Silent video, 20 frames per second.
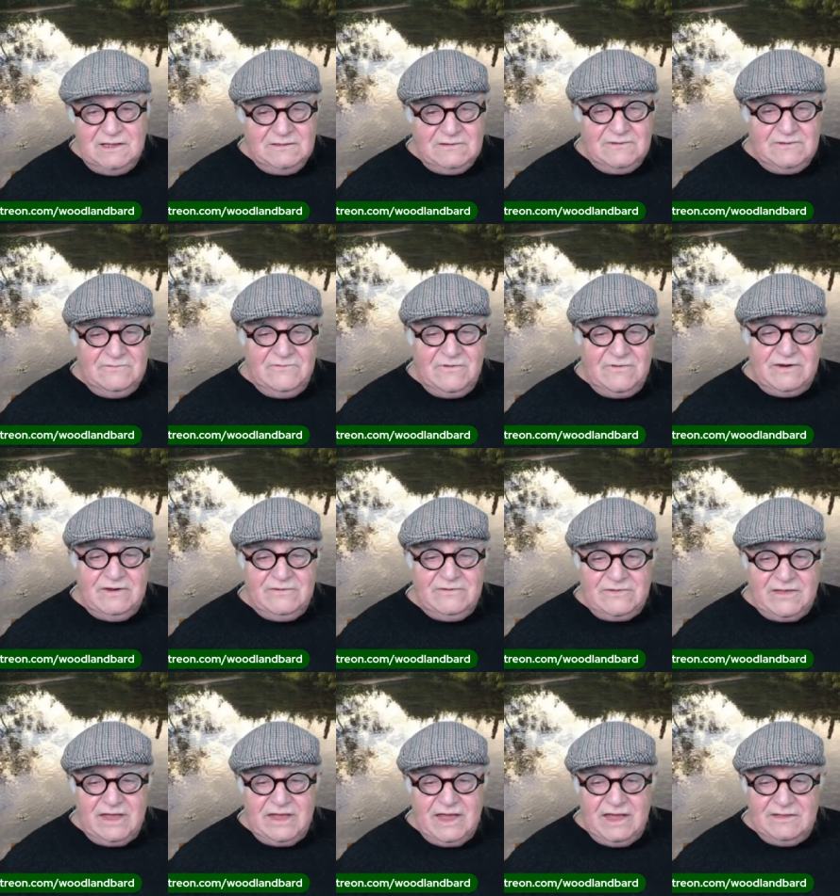So very
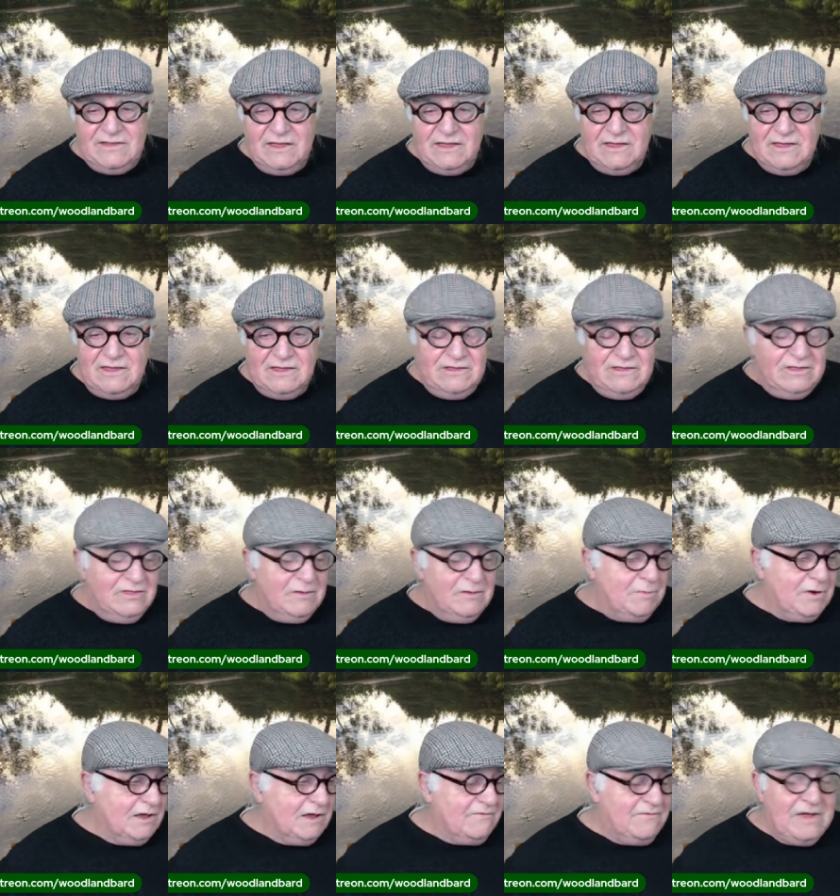sad that the
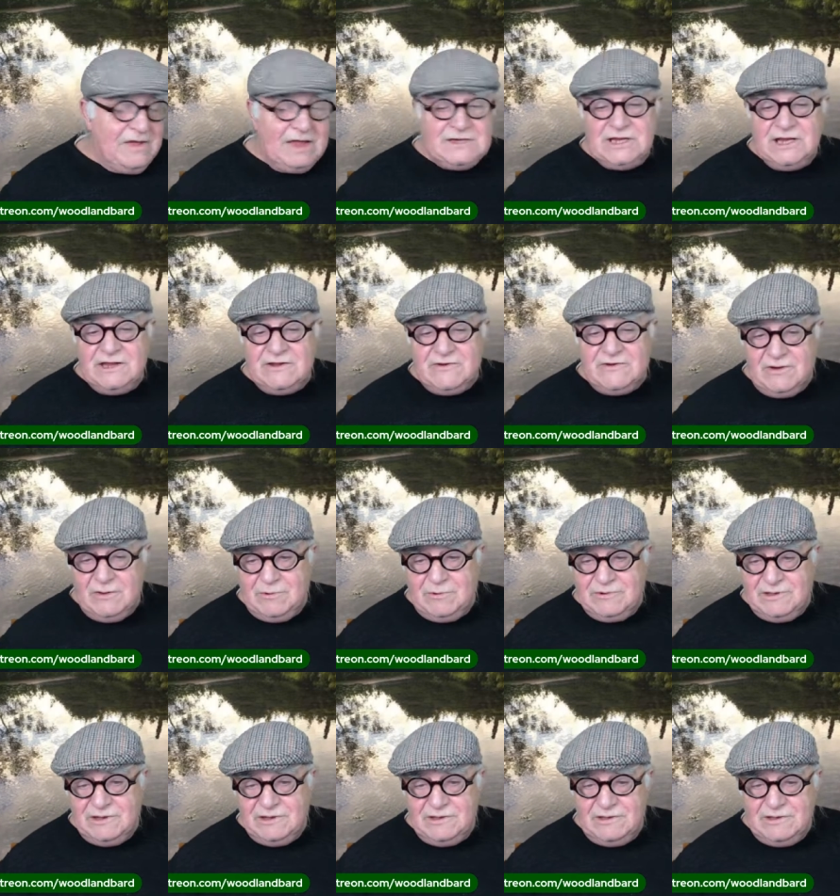bluff actually
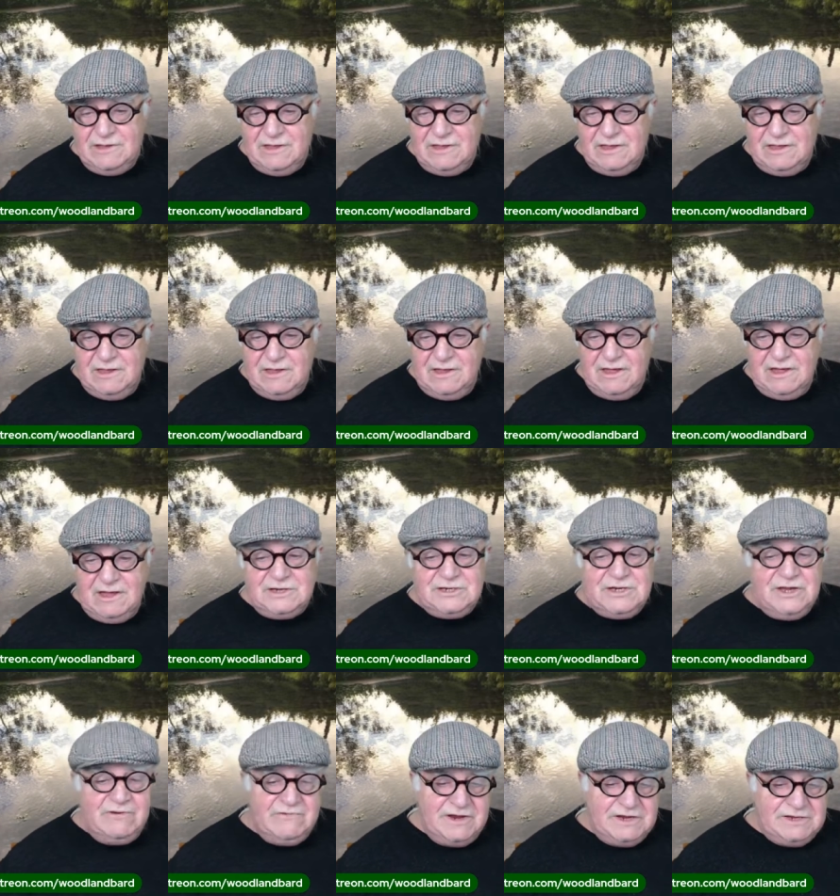crippled her, and
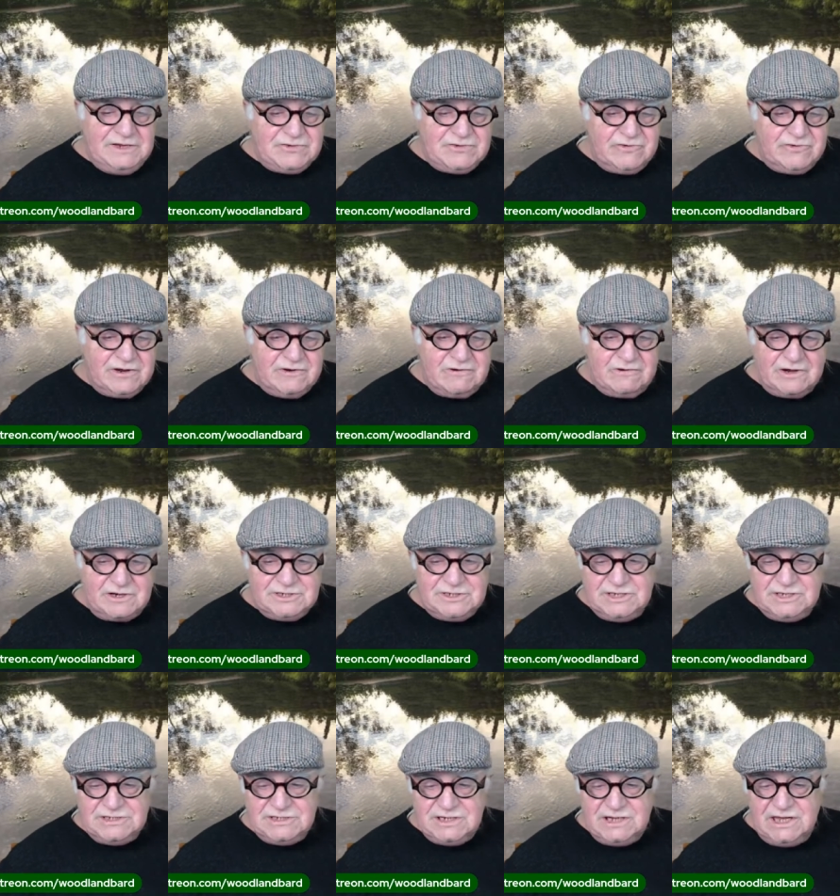she reached for her
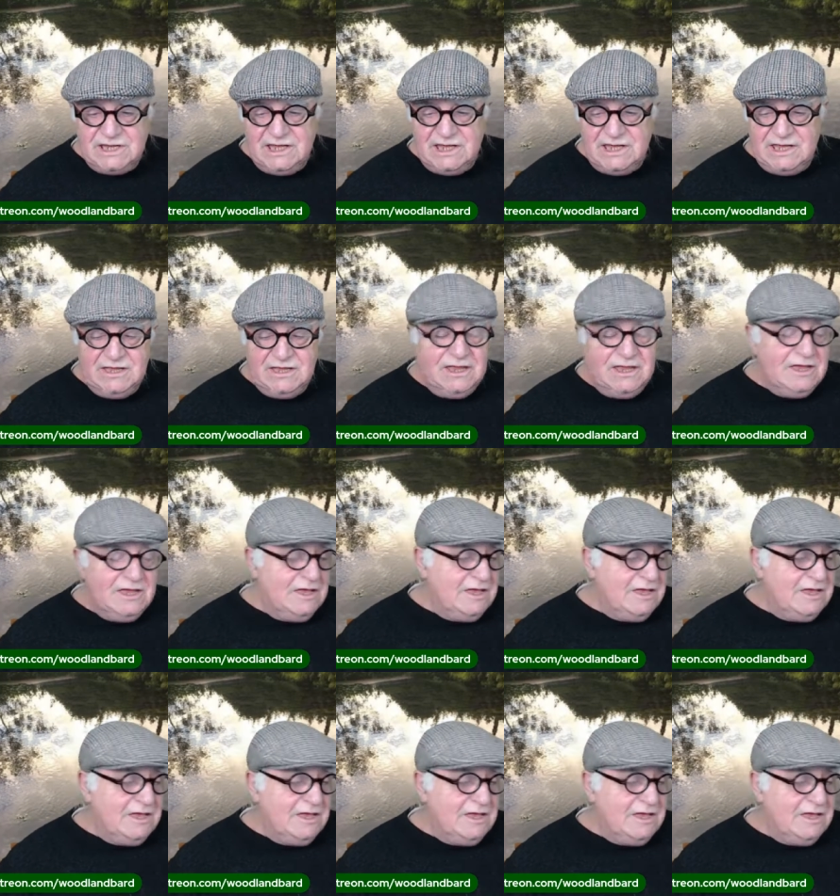crutches again,